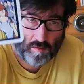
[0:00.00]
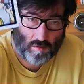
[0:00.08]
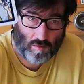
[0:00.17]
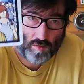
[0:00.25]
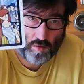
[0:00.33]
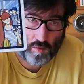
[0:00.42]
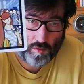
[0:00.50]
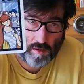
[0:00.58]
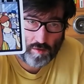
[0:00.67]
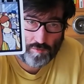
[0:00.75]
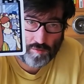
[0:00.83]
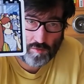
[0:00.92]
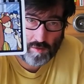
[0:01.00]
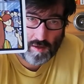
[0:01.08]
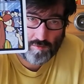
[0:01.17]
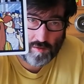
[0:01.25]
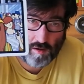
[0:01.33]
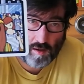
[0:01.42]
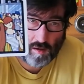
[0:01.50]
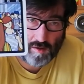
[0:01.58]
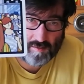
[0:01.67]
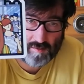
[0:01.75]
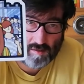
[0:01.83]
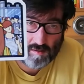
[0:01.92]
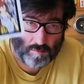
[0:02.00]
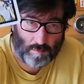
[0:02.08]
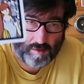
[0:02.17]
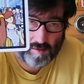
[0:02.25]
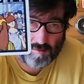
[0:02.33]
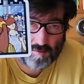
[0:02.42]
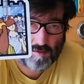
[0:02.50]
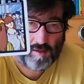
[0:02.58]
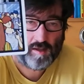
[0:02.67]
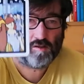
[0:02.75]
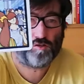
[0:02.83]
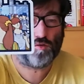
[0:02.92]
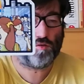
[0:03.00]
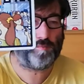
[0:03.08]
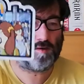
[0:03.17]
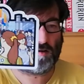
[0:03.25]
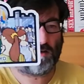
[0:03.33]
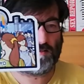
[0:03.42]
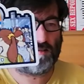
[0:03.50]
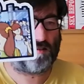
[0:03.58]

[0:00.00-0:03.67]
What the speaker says: So if you never listen, please do, because